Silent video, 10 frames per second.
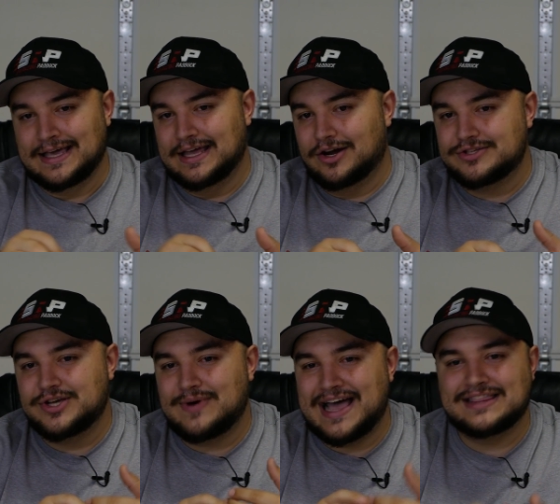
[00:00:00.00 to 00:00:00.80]
And
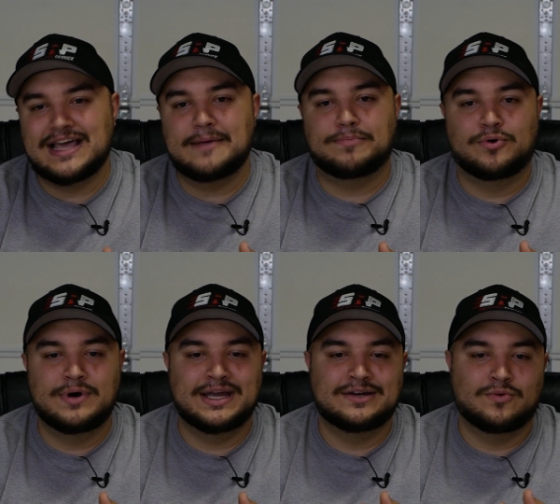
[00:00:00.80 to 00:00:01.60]
also at that
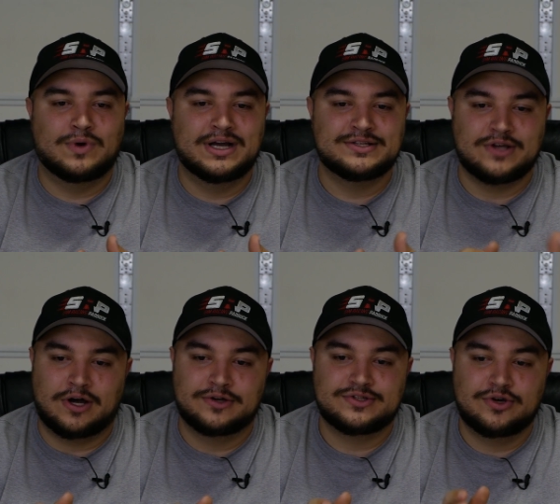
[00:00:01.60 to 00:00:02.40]
point was
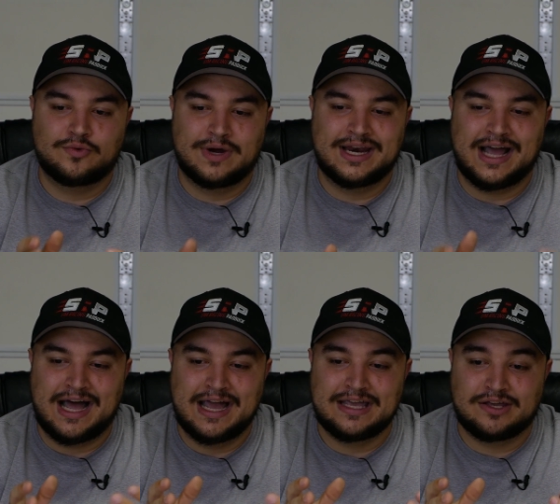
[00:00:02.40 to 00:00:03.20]
also when I